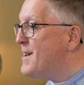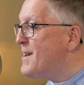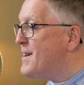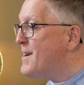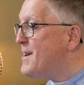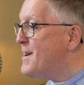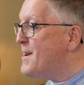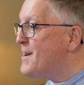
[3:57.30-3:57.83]

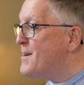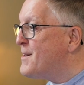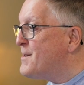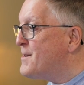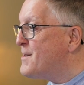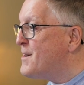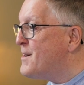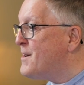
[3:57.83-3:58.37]
it
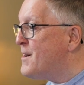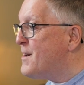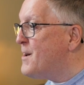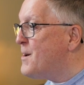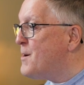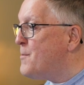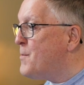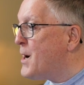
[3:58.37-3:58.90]
is
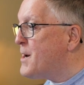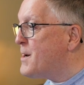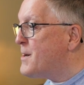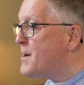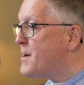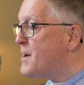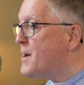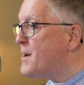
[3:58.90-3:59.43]

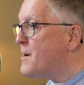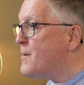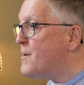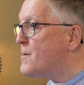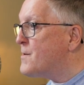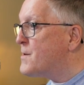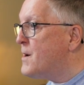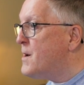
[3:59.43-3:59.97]
bank
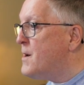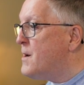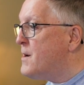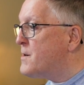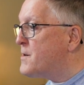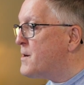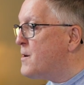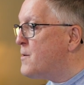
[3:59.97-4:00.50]
accounts.
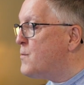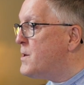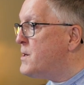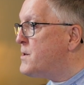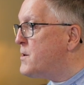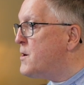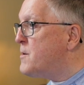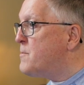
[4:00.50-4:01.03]
So we
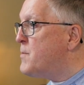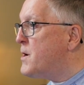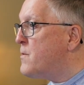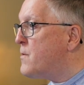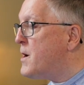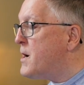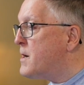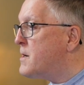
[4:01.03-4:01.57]
should be
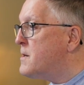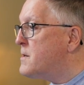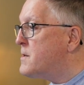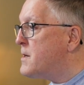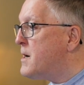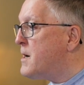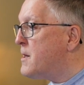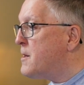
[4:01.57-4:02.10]

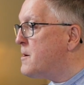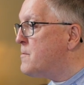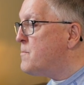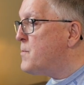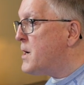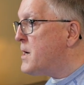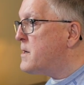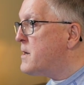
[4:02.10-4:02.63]
reconciling
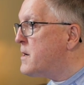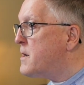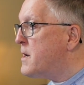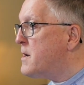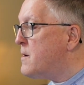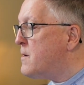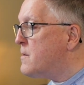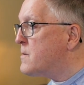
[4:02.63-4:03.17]
bank
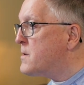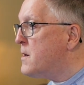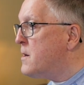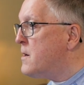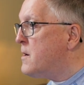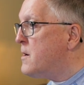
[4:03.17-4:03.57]
accounts